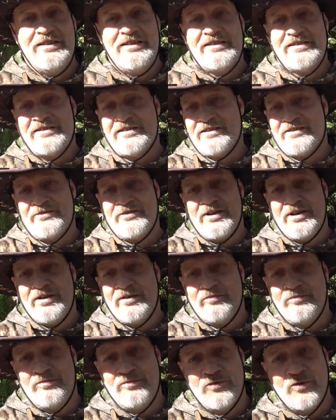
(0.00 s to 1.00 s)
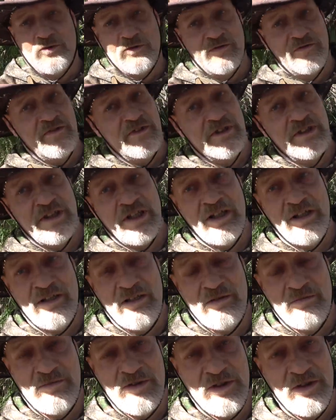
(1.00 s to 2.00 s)
Stick around, more fun to
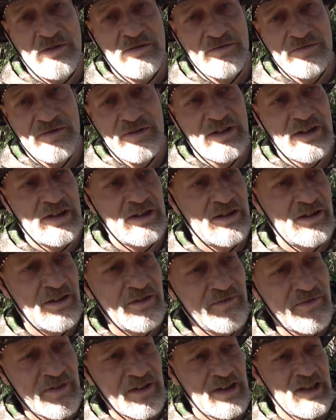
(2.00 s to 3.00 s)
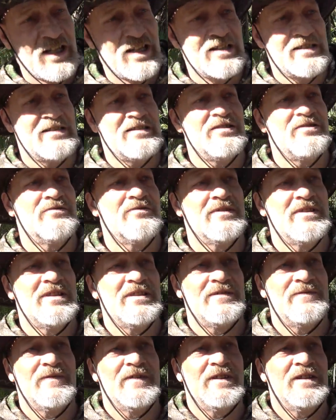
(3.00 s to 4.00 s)
come. Hopefully hopefully you guys enjoy
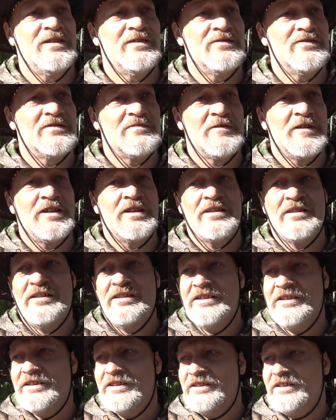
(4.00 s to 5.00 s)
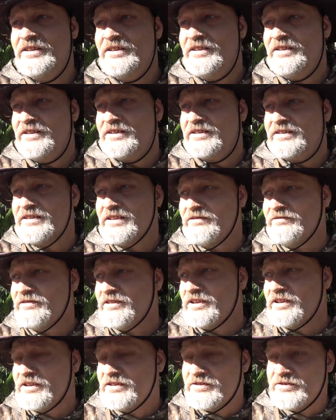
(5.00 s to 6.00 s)
these videos, man, because I
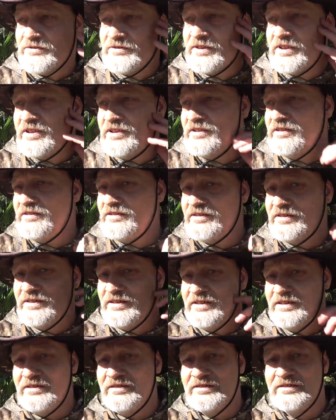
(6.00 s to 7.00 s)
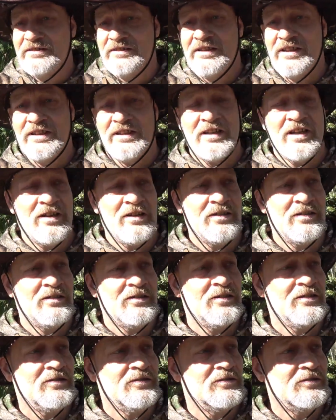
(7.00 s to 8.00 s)
really enjoy getting out
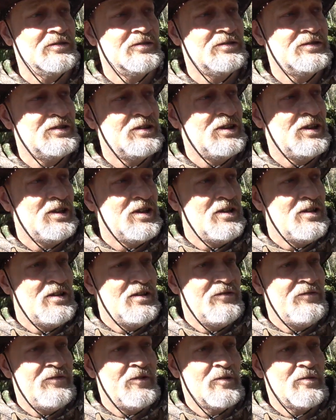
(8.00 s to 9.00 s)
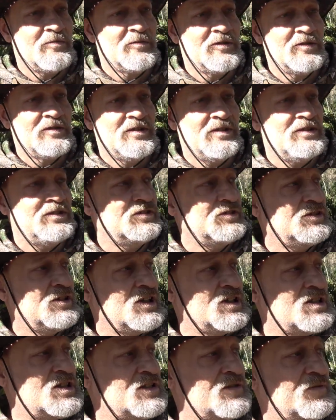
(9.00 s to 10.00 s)
here and filming,
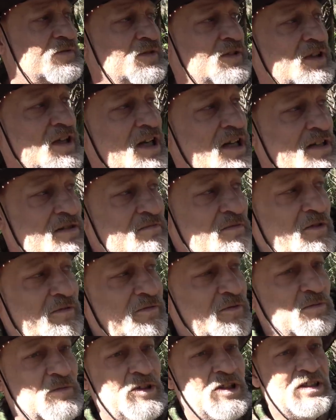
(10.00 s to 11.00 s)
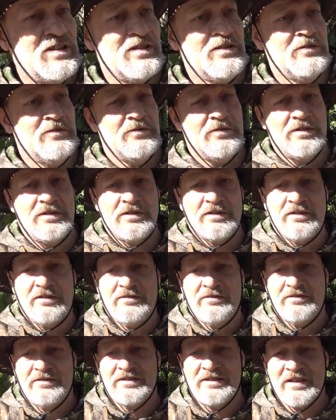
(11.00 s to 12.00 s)
not just for you guys but for me too, you
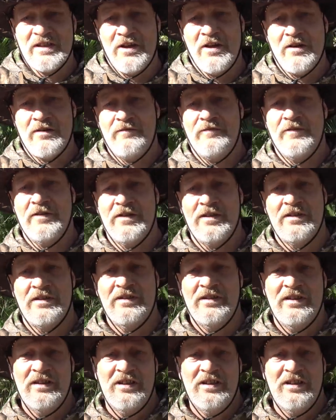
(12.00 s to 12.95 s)
know. It's a lot of fun.